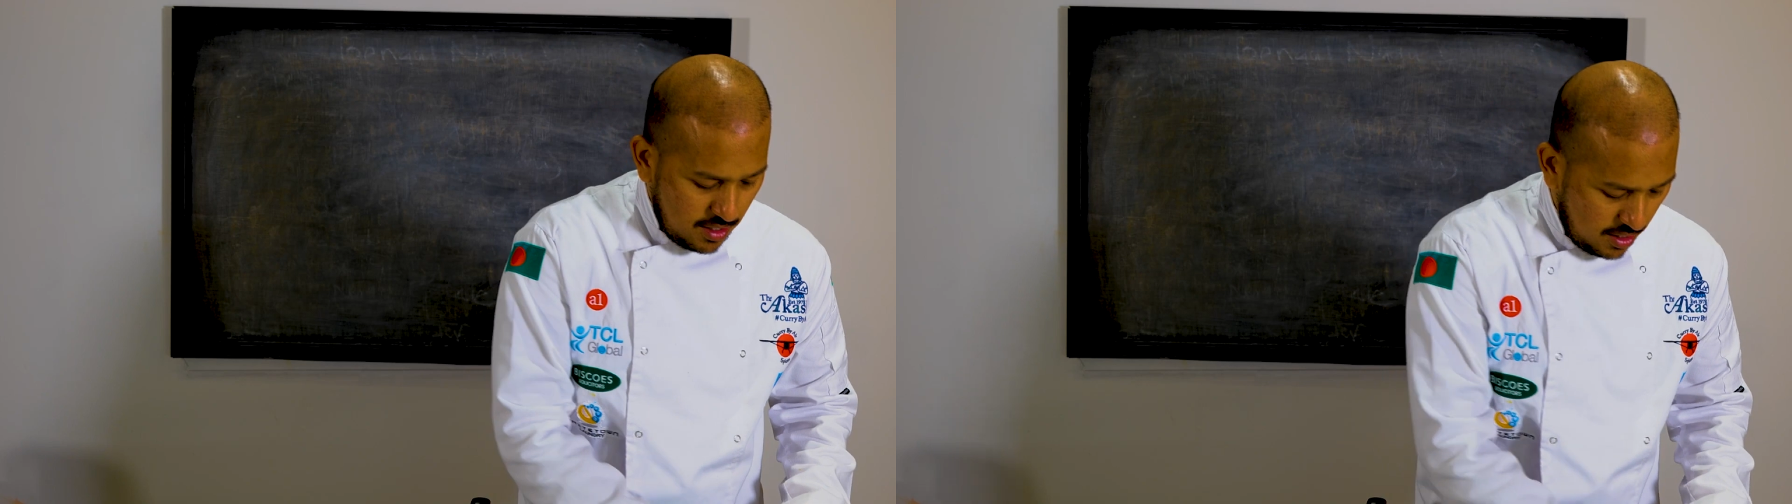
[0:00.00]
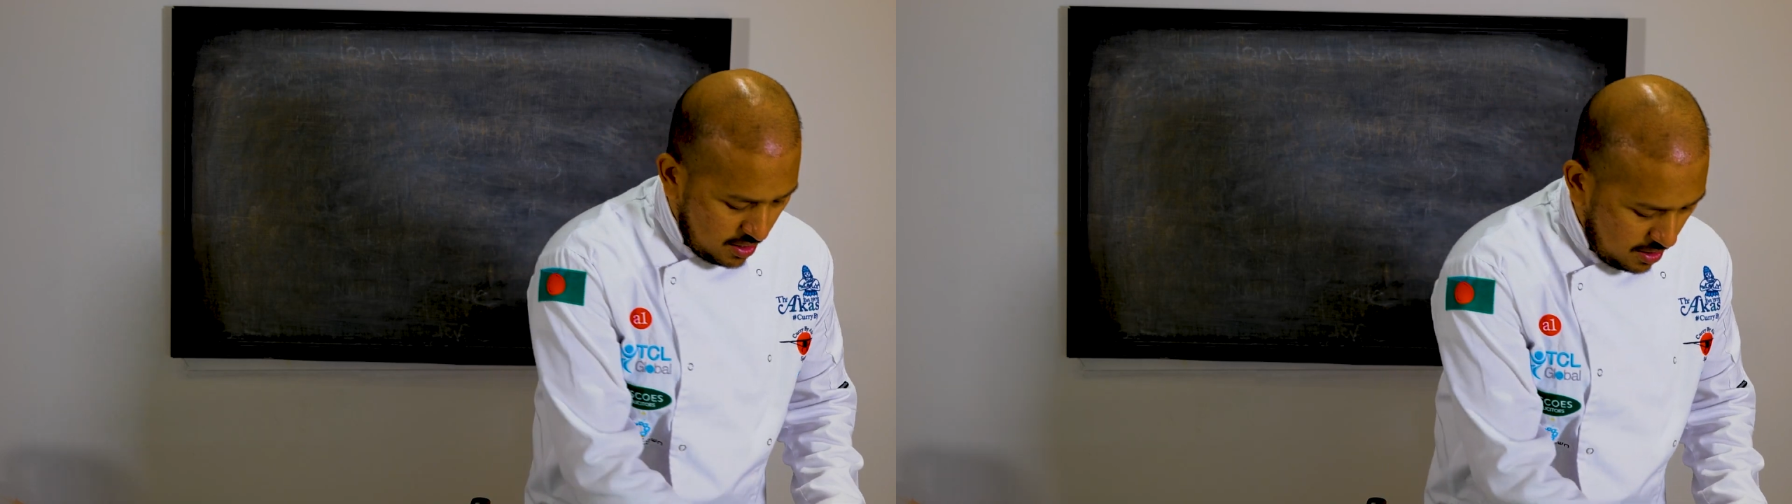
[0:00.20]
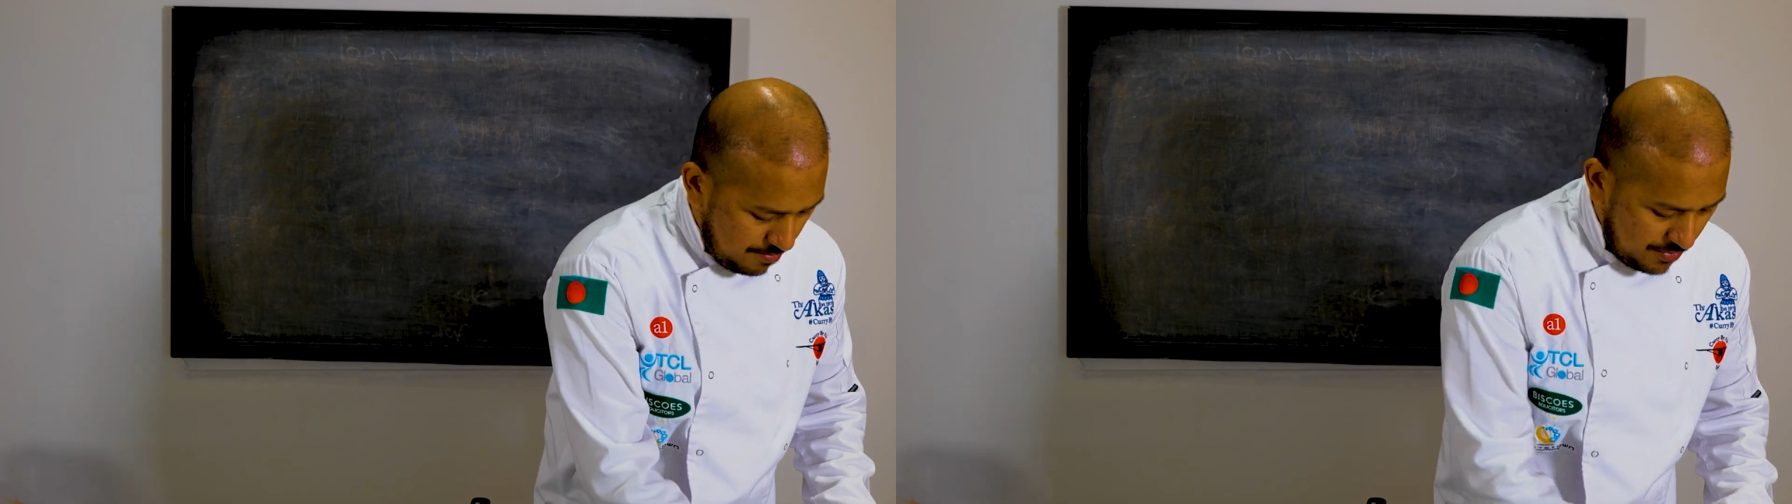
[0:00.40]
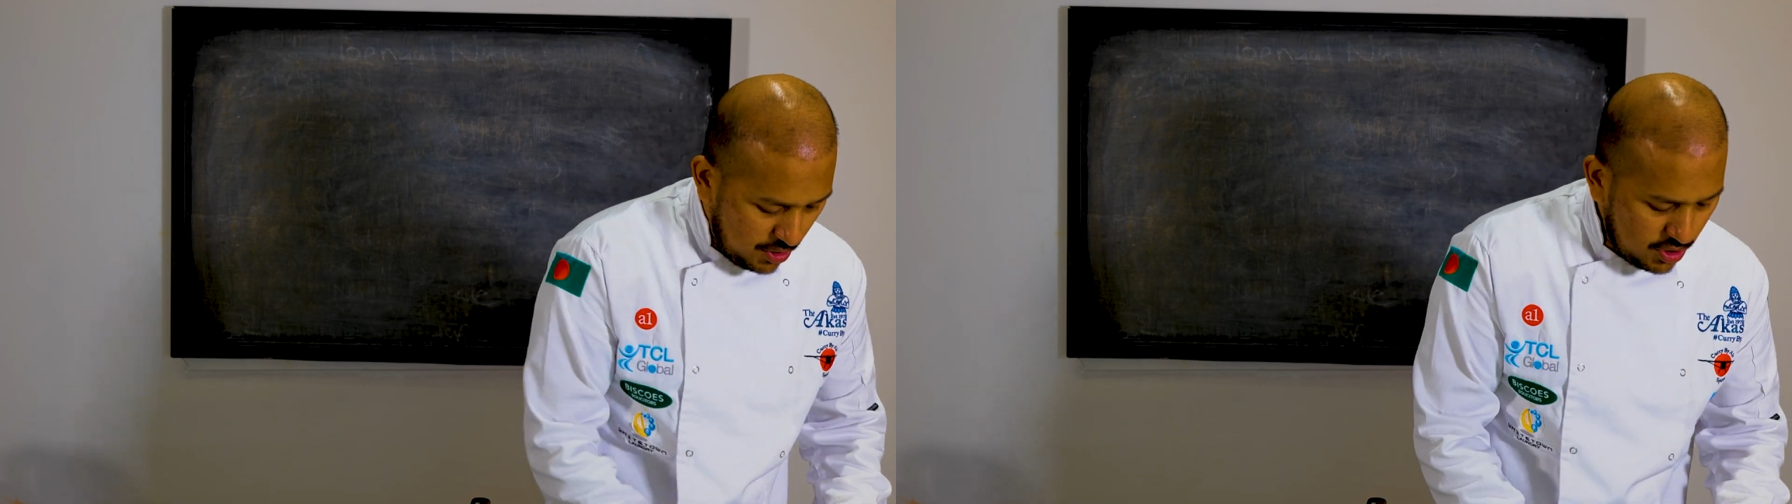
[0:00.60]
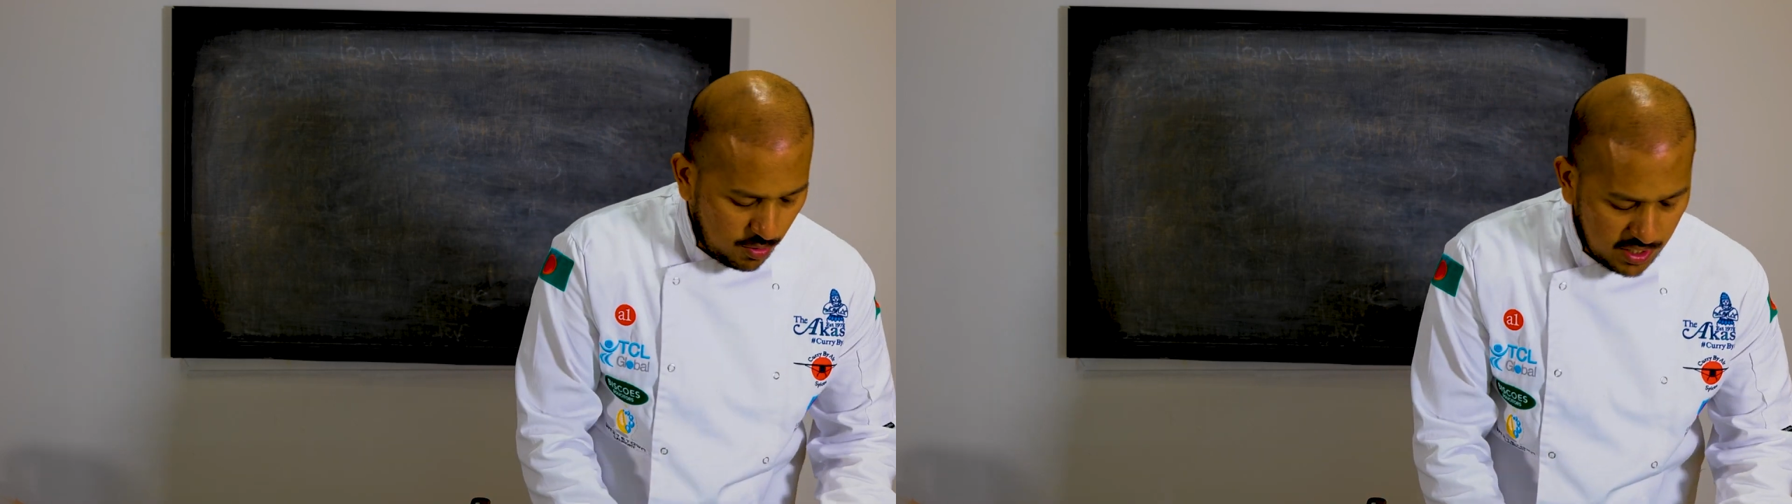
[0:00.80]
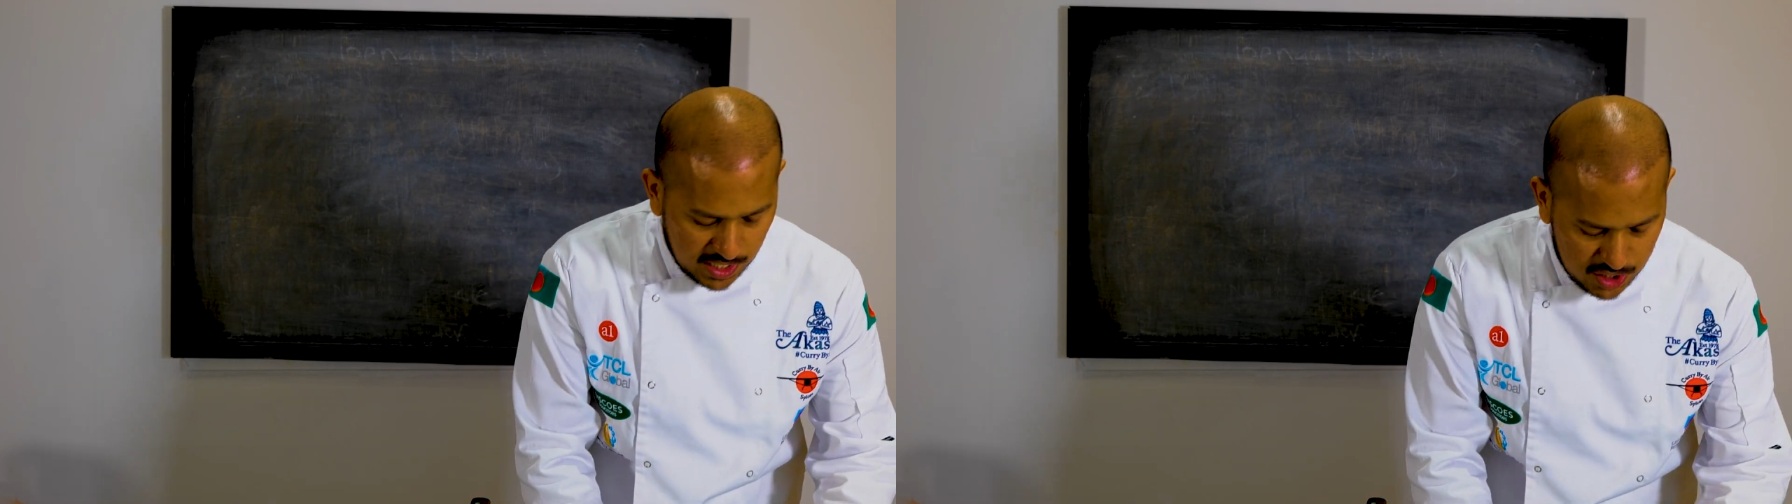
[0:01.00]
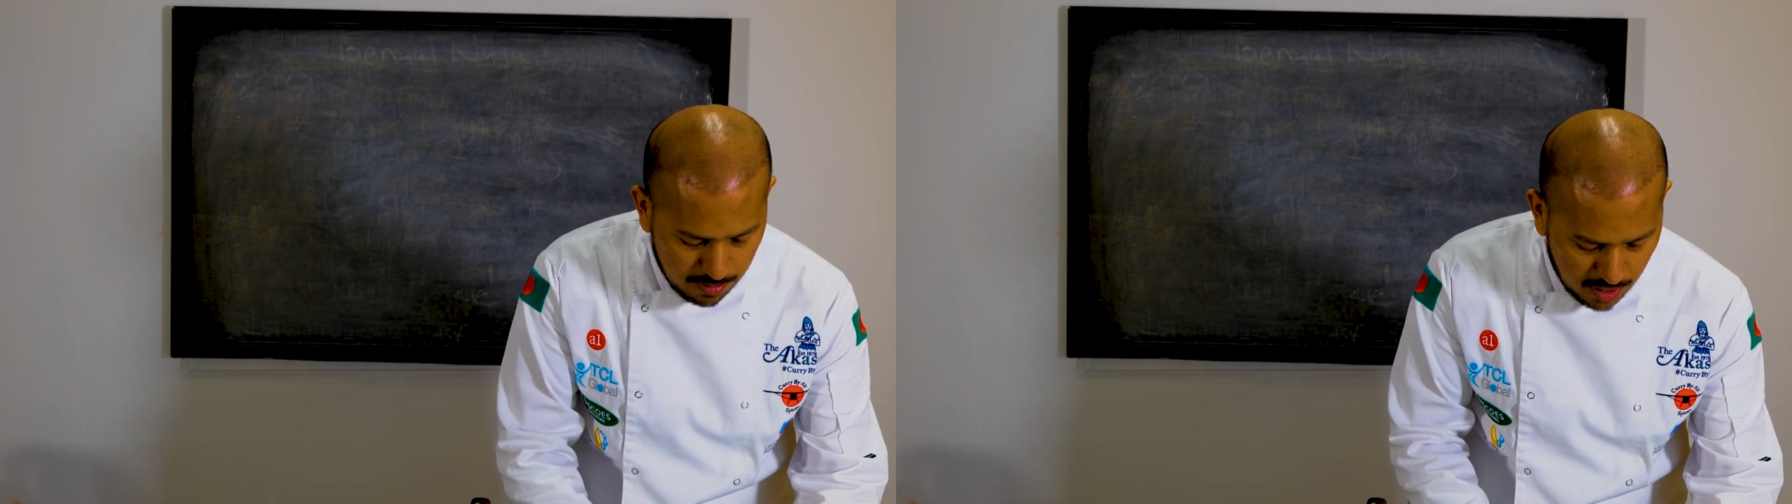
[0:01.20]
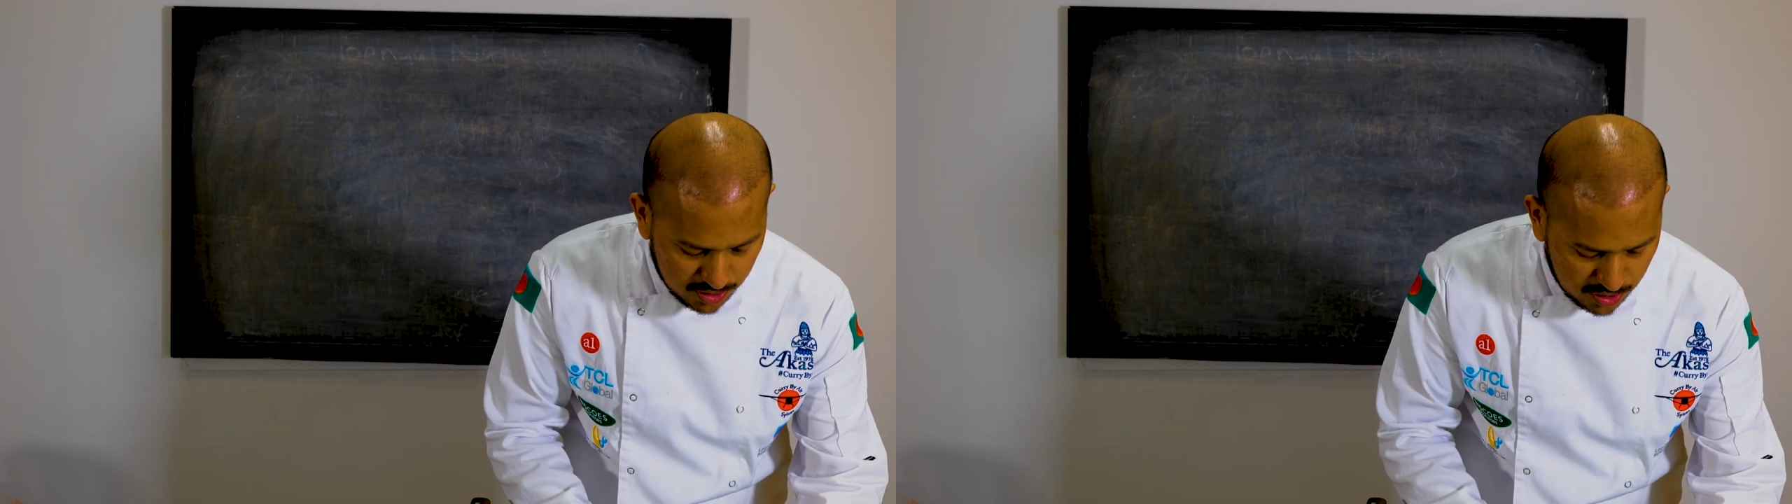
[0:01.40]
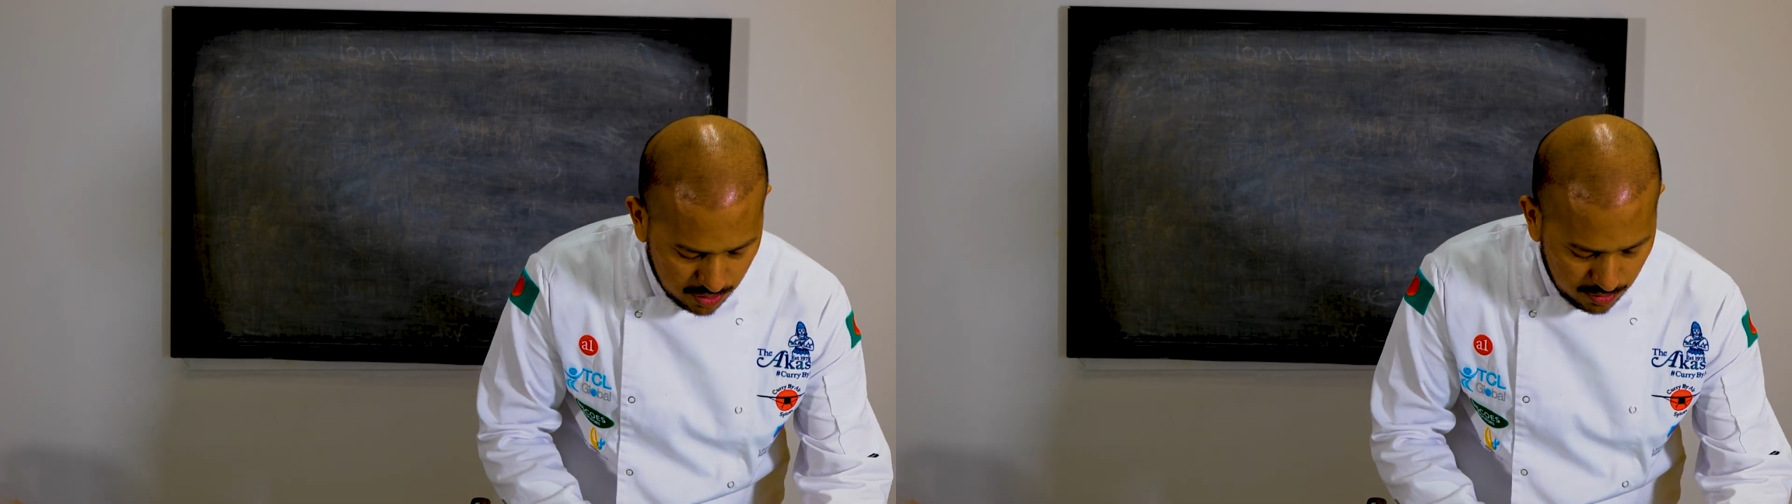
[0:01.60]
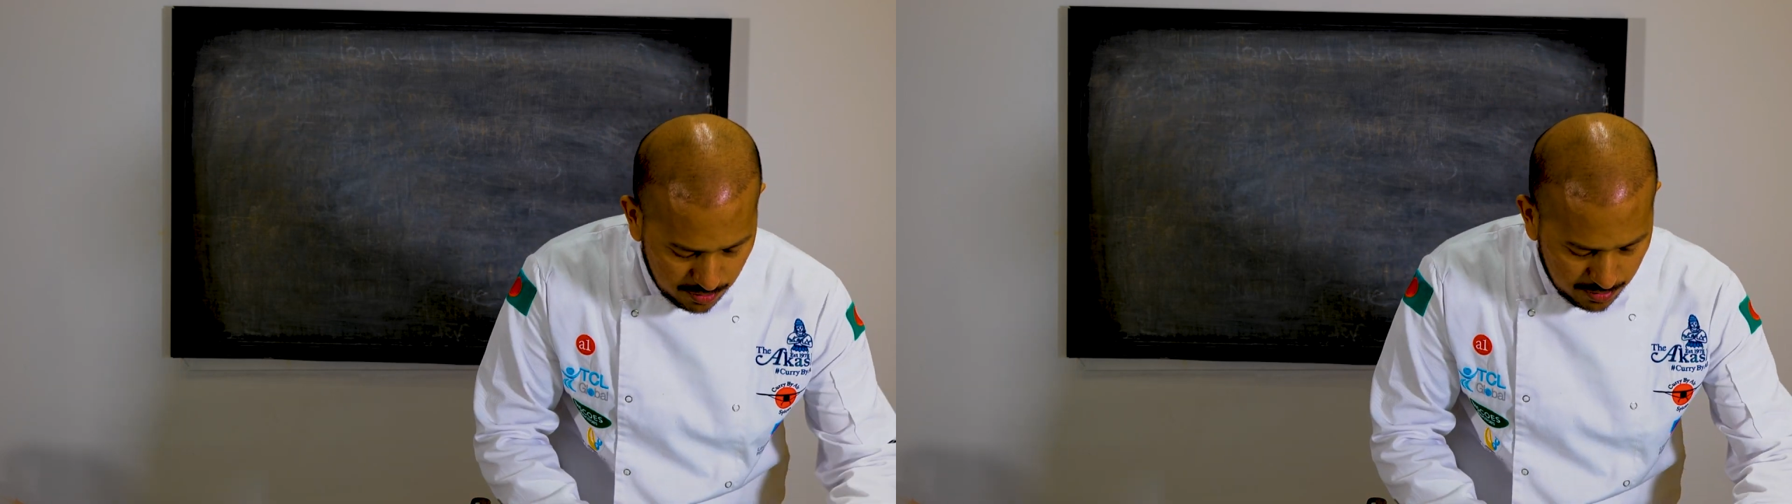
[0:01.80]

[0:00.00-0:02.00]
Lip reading: you just want to get a tomato.